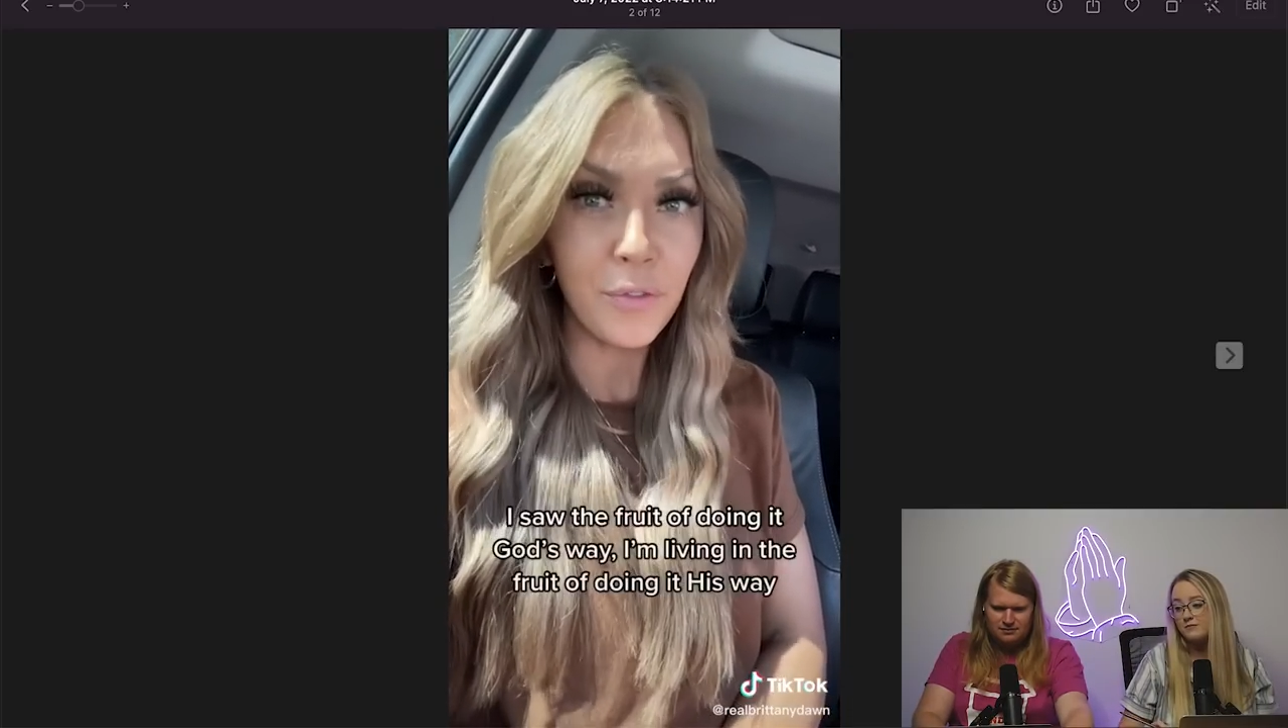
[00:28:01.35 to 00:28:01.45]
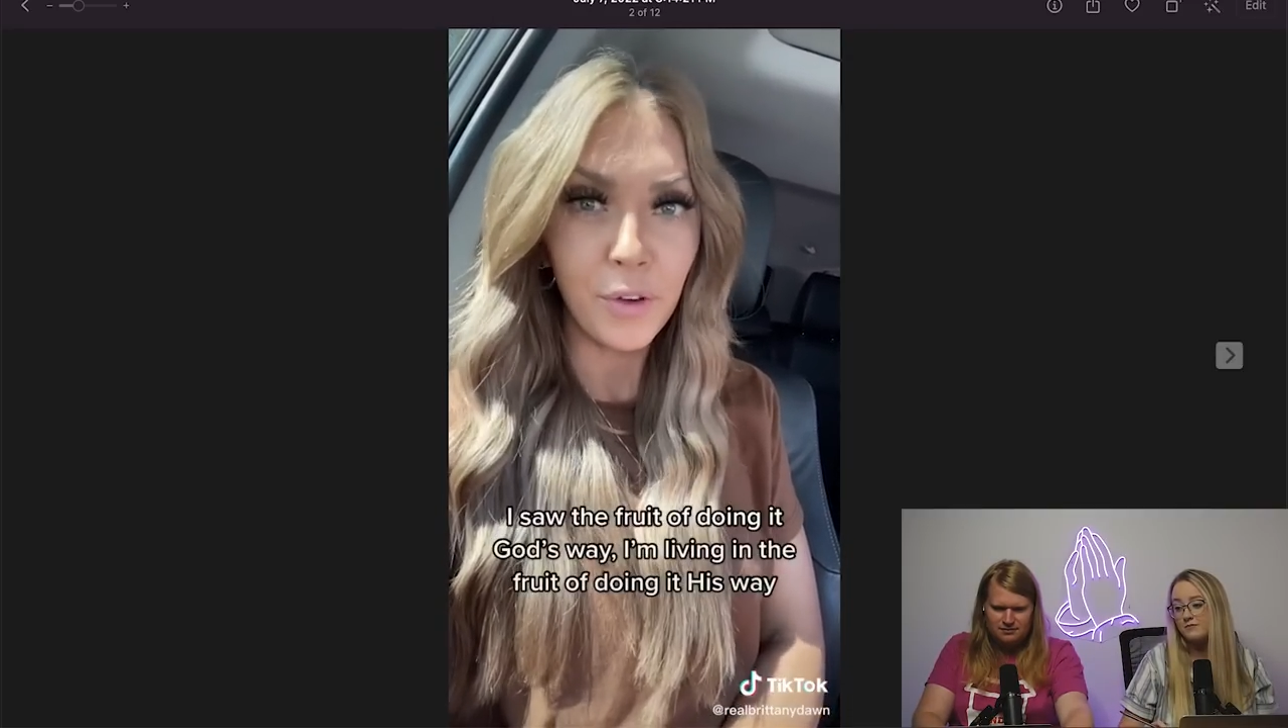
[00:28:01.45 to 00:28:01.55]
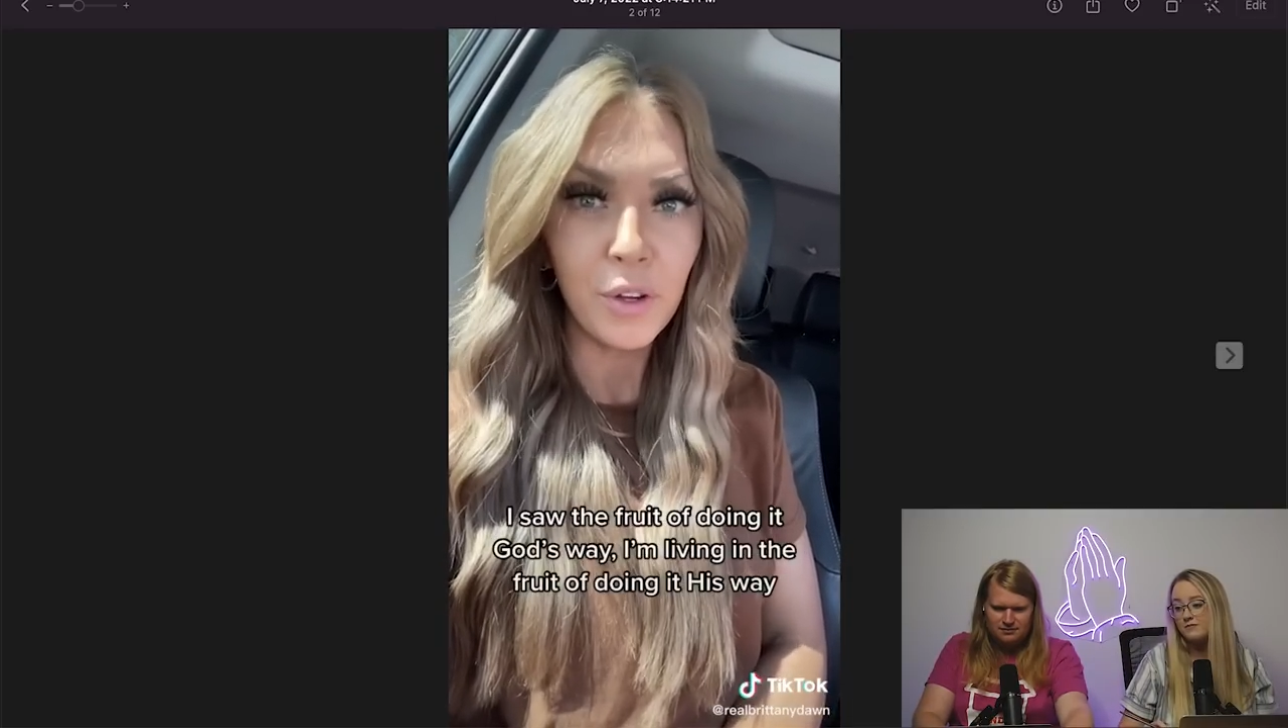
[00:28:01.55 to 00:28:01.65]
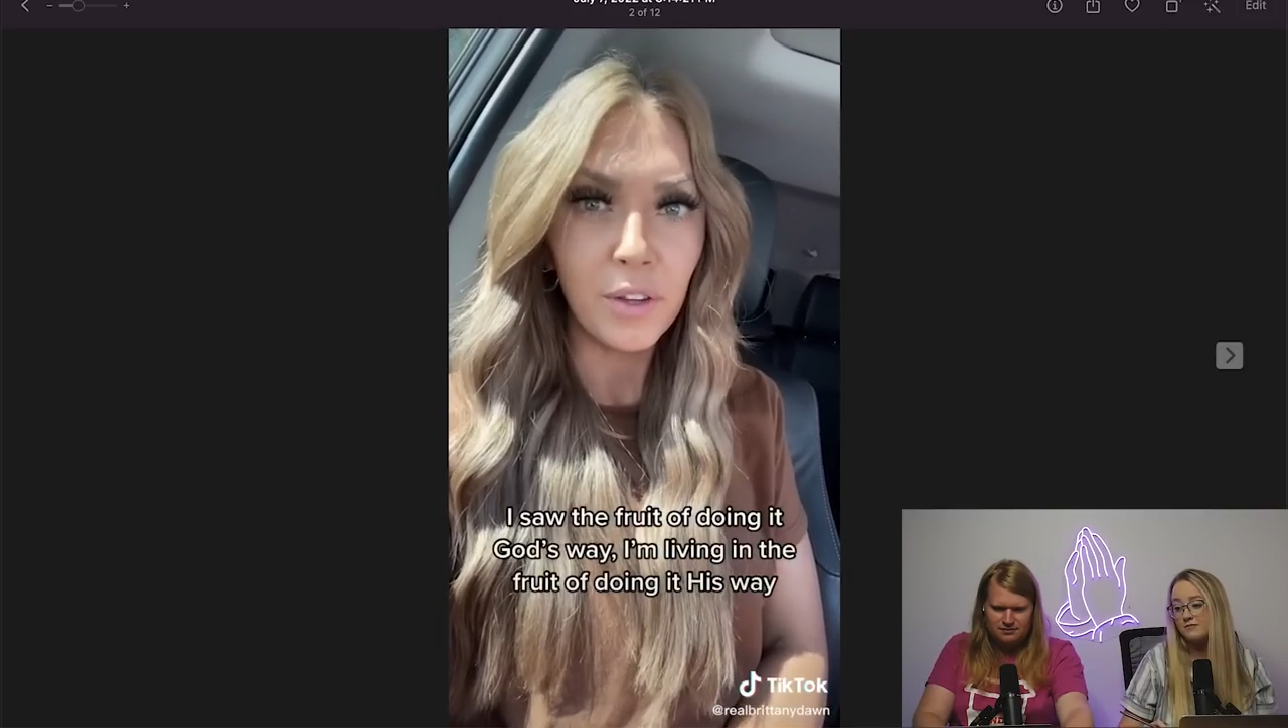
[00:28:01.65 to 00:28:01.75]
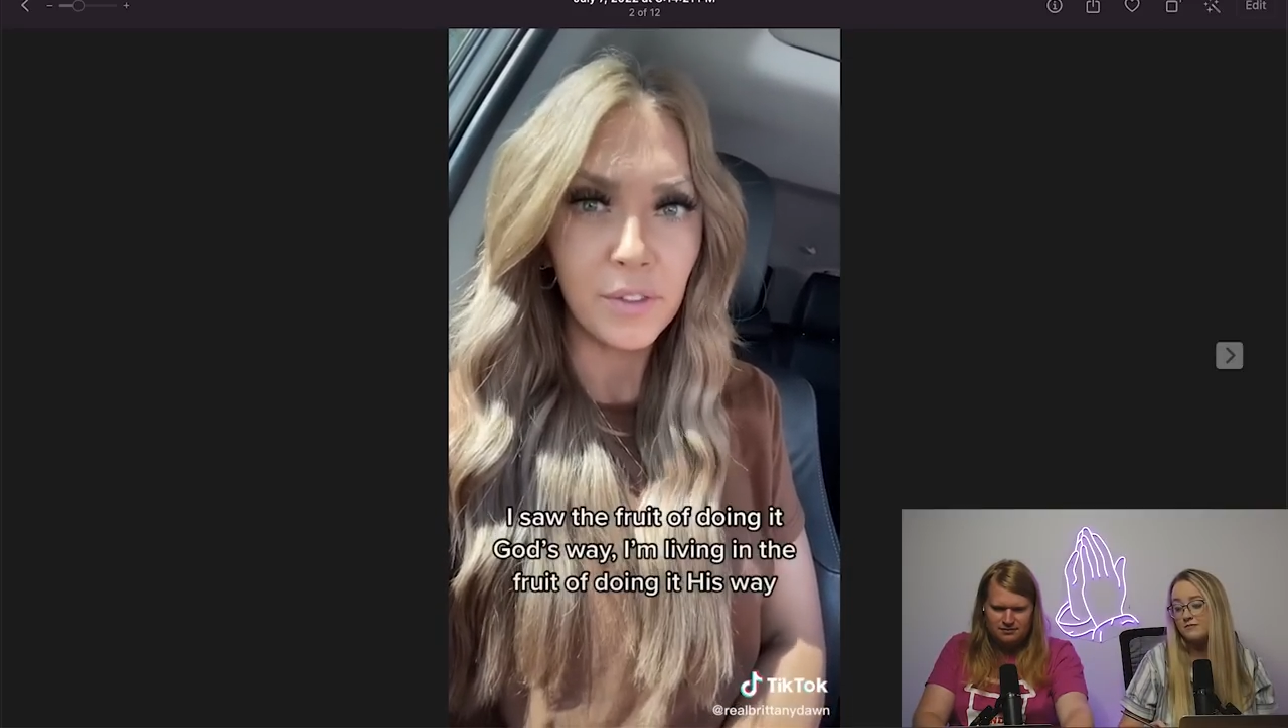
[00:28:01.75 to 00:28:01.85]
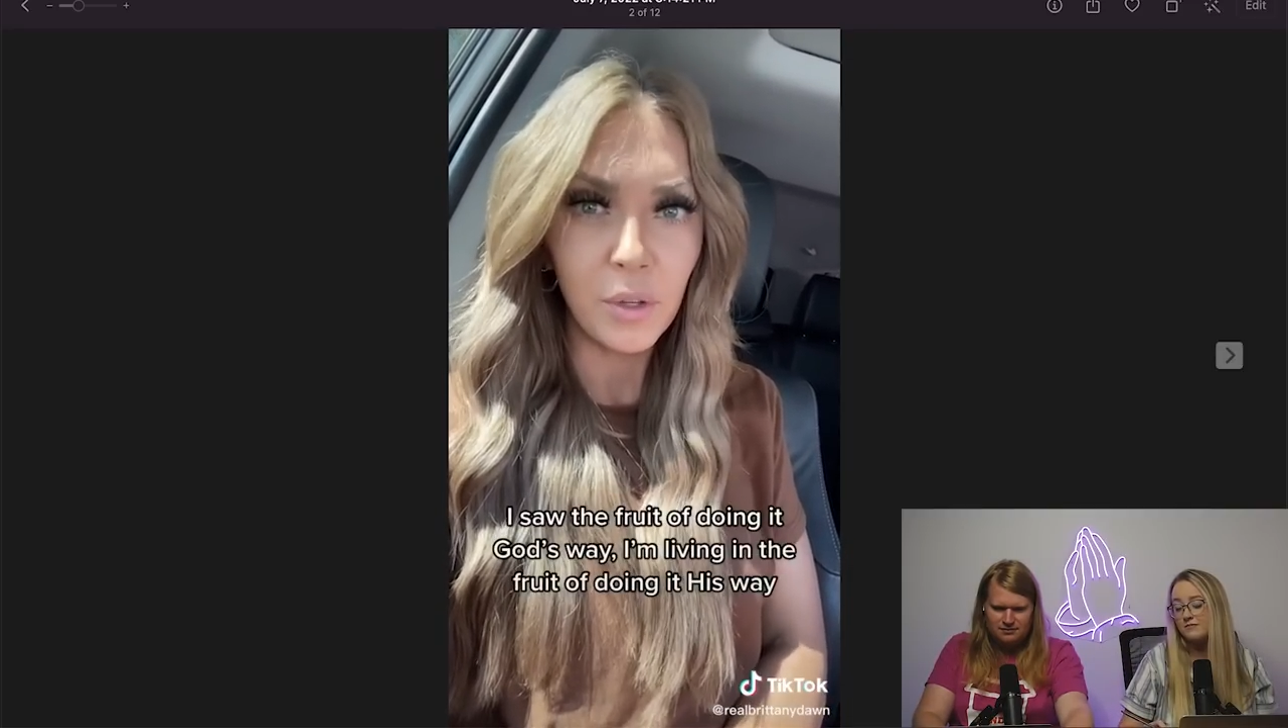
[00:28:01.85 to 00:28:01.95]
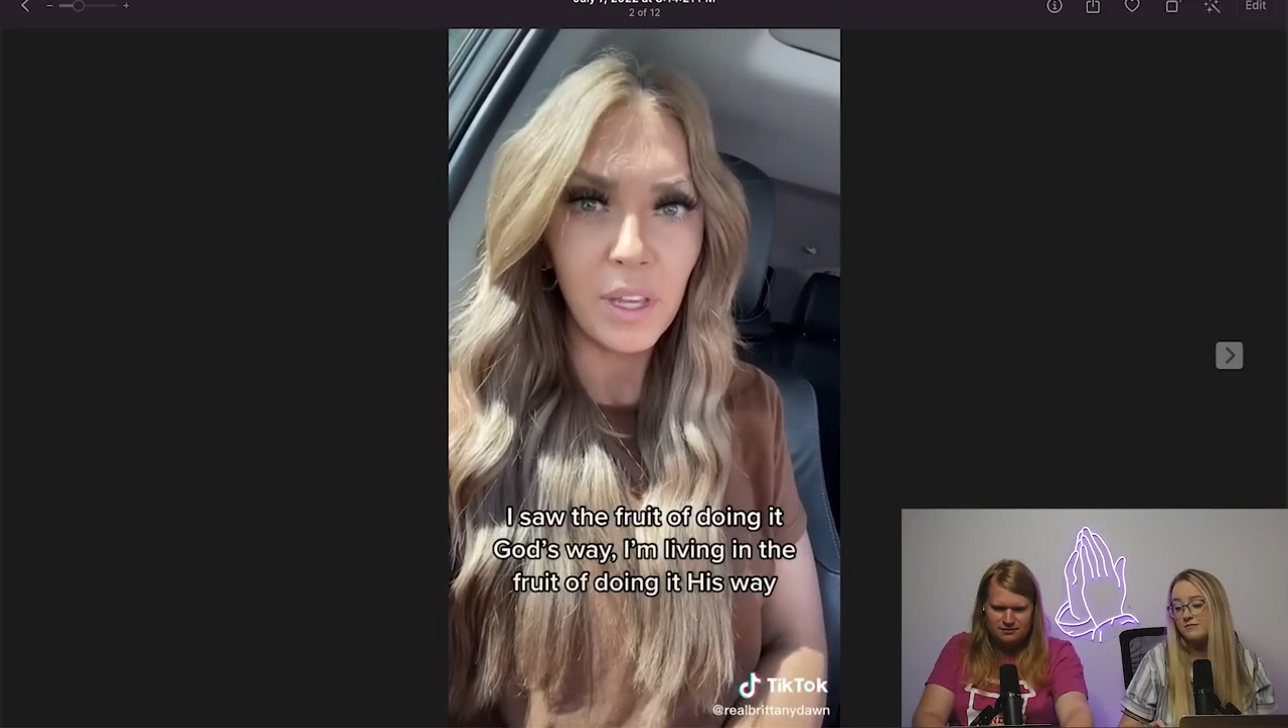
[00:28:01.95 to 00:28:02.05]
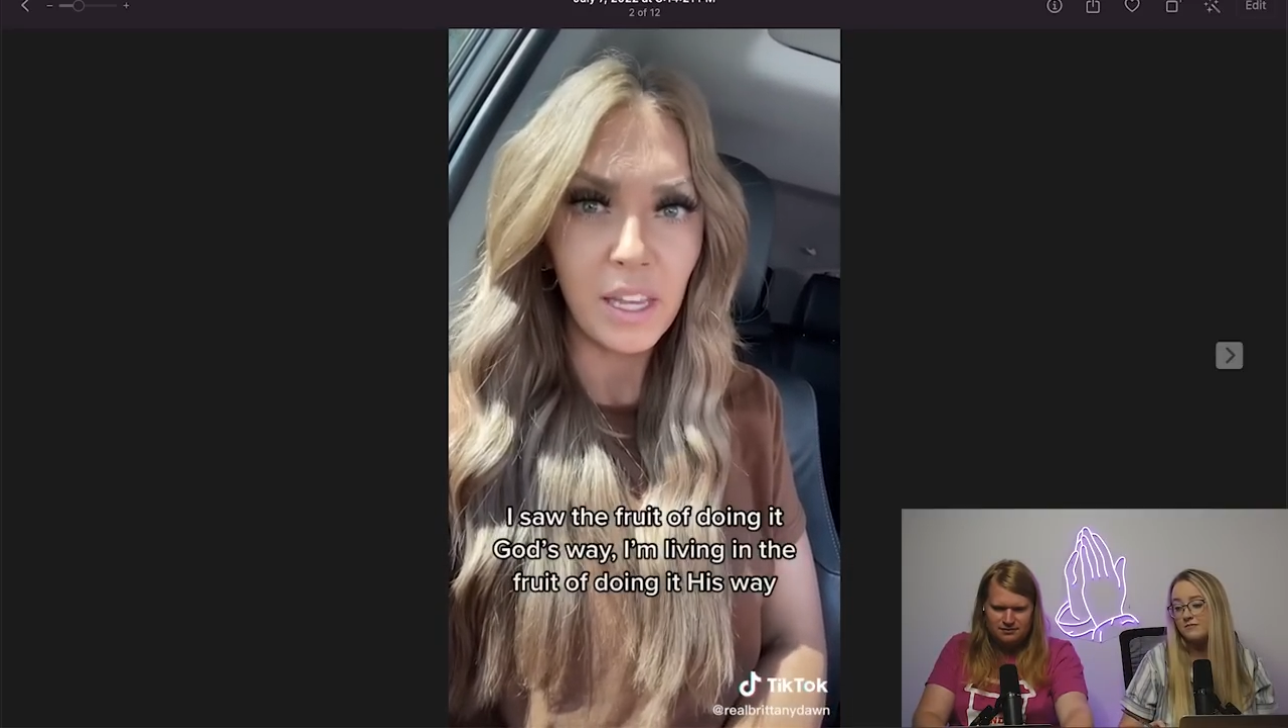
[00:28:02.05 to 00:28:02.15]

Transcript: fruit of doing